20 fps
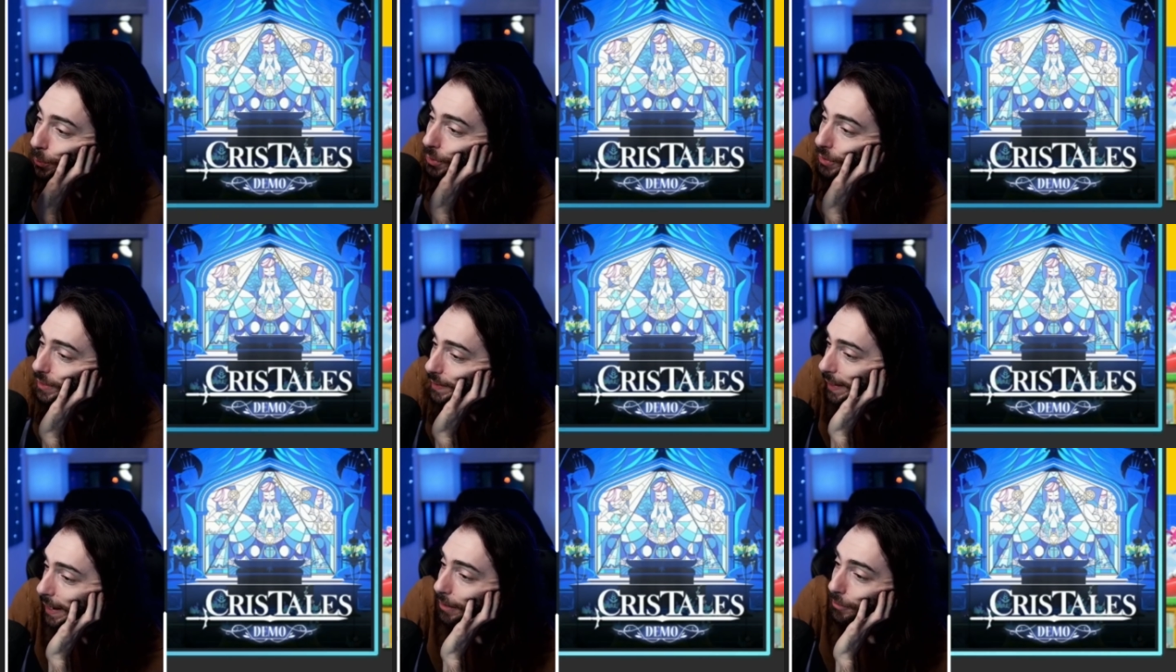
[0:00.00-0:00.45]
we'll
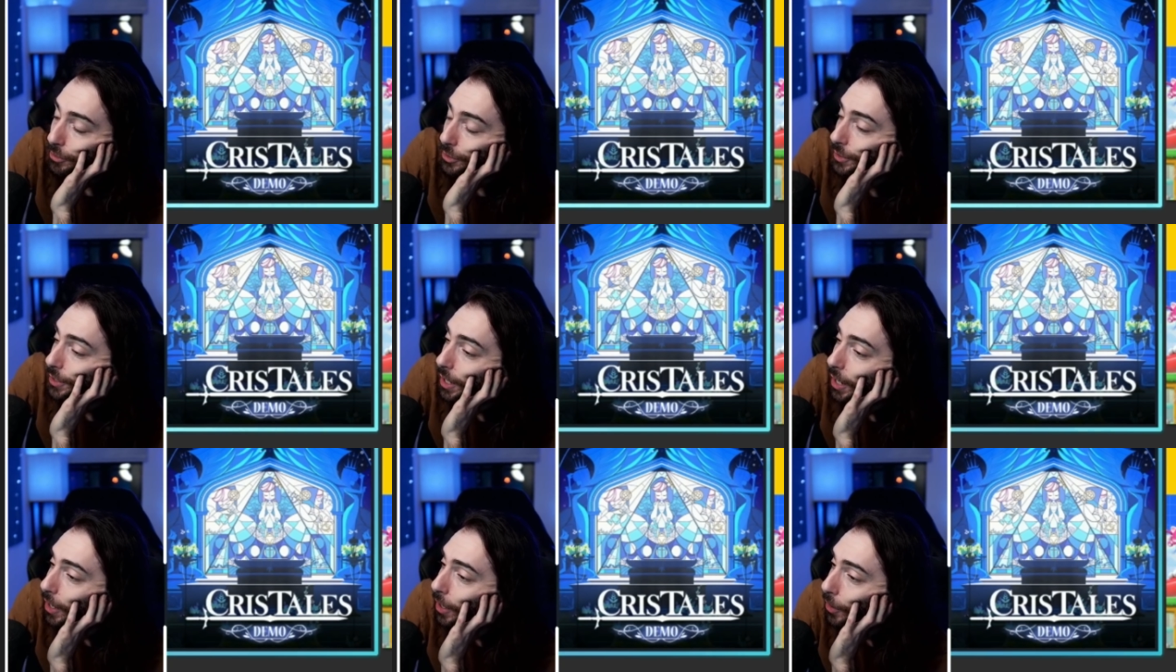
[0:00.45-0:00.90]
never
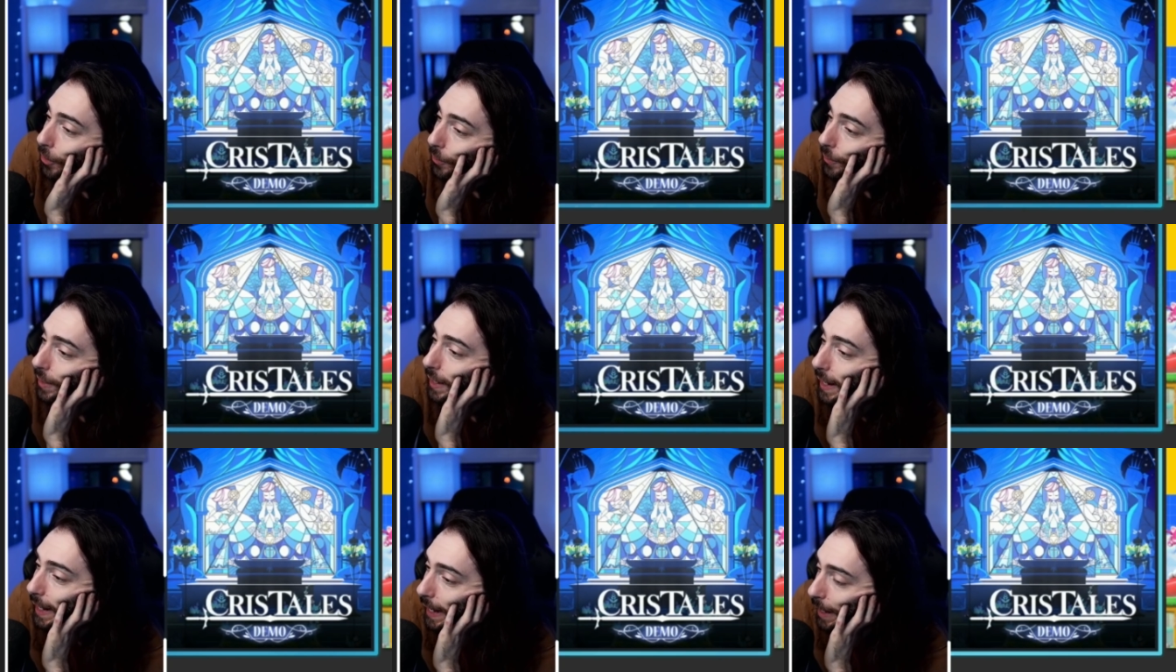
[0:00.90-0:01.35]
know
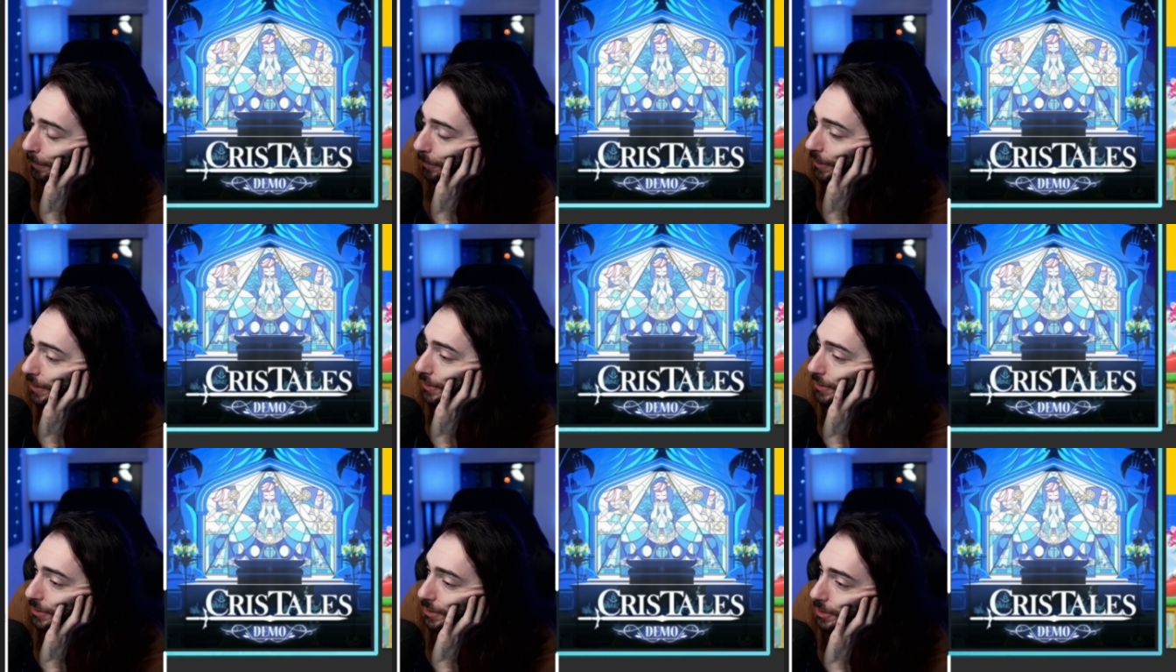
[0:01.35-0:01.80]
what
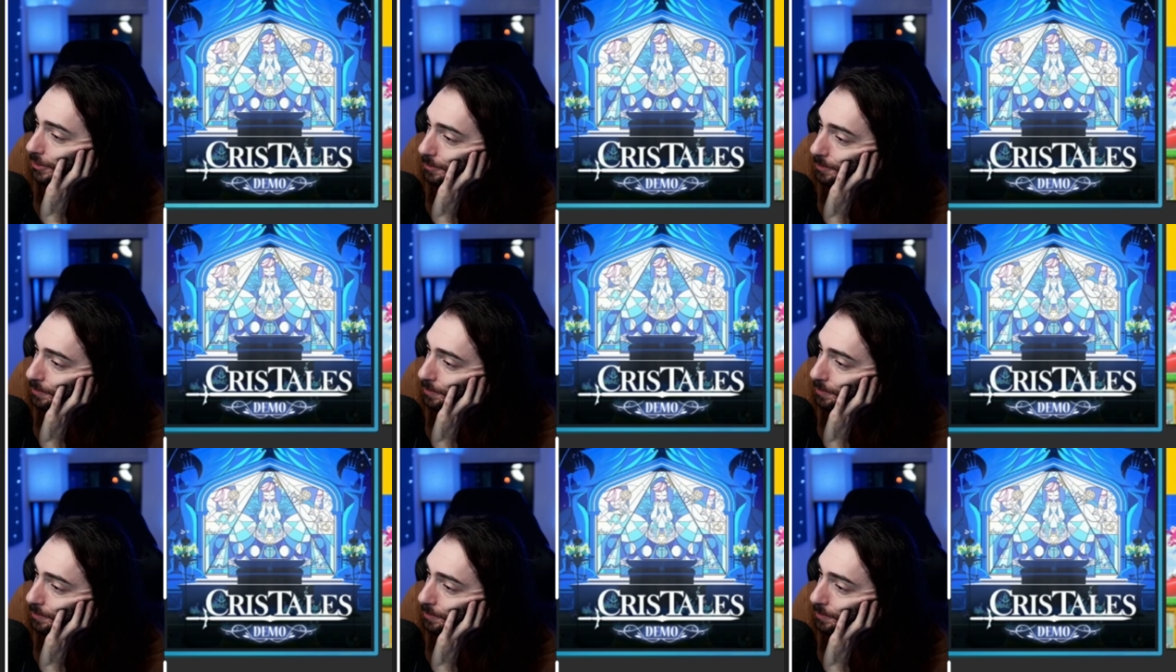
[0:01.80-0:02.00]
happens.